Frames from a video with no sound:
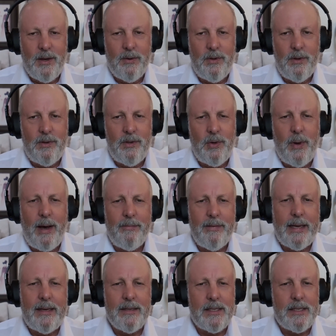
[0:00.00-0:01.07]
do you have
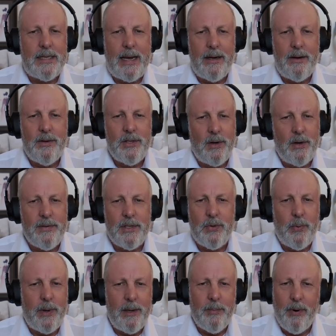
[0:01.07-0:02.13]
like a standard sort of
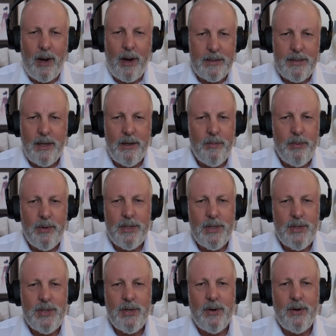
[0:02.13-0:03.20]
suite of products that you
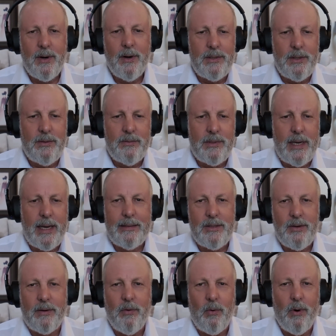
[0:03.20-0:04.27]
produce, or do you take
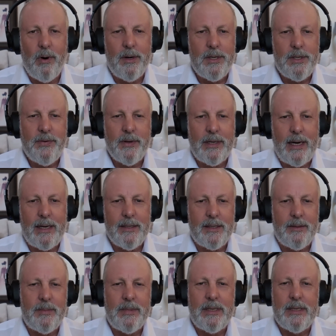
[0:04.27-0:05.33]
sort of orders for
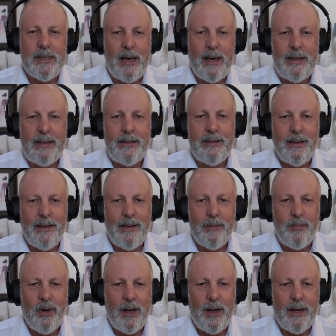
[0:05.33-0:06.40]
custom designed
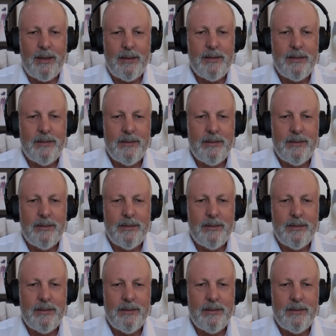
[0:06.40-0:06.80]
products?